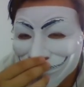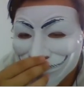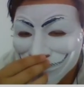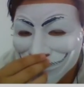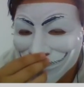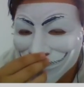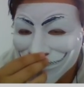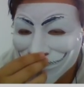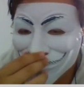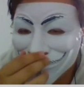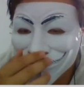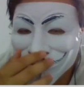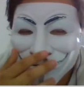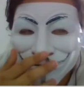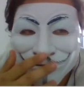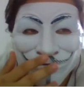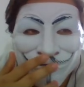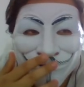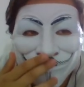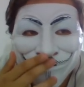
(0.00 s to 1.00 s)
I
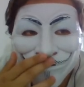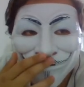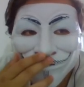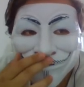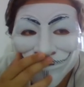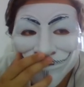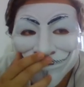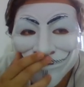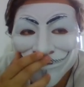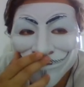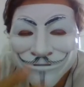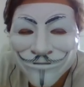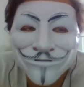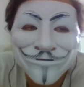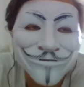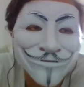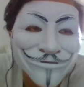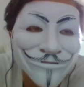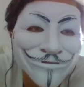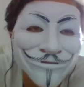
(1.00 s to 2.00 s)
think
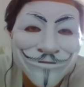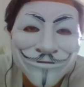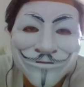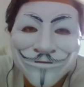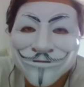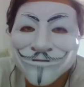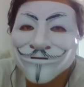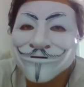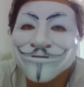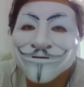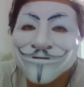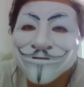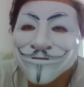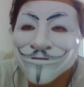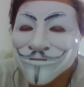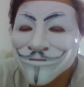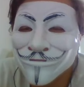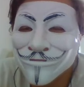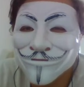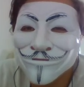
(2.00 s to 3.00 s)
because I'm not having
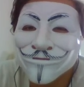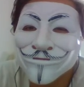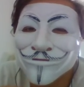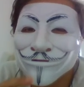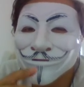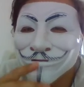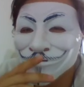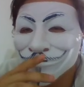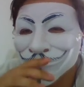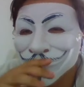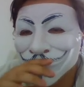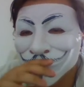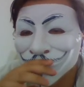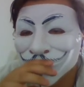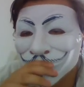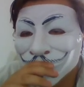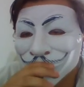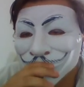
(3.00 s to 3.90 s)
the FM on lichess,